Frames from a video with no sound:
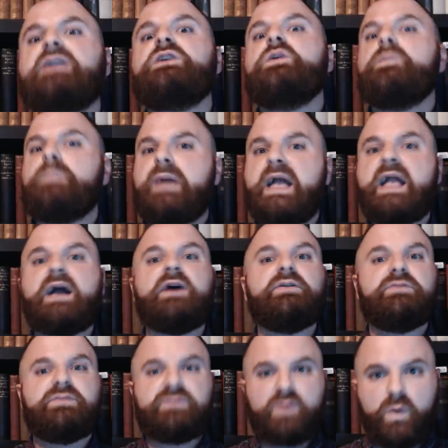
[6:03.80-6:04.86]
you may
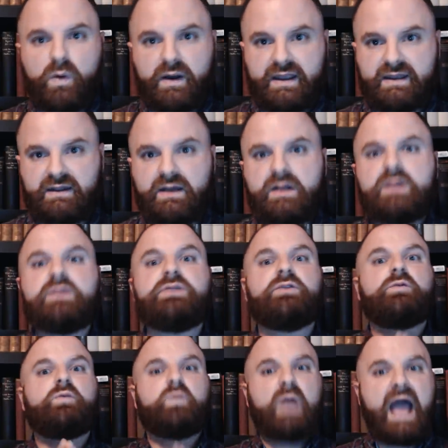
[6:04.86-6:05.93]
avoid the
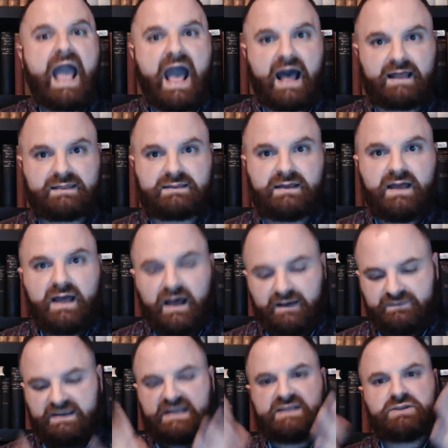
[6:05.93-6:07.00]
wrath of
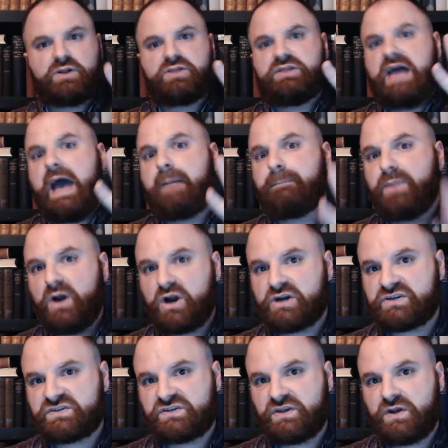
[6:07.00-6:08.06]
either that
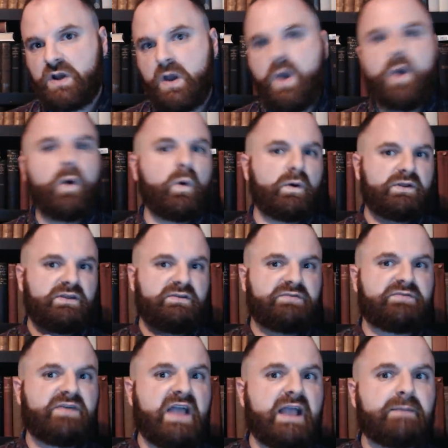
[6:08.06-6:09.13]
person or the
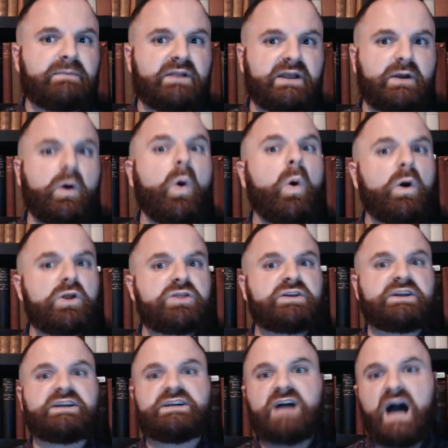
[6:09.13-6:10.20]
family or the
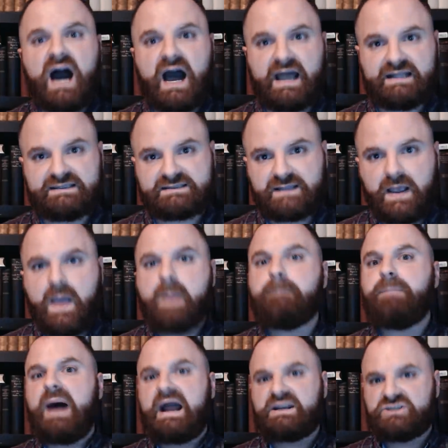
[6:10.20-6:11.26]
gods
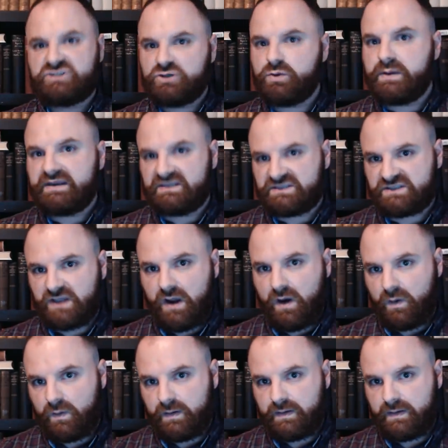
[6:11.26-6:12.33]
by doing so.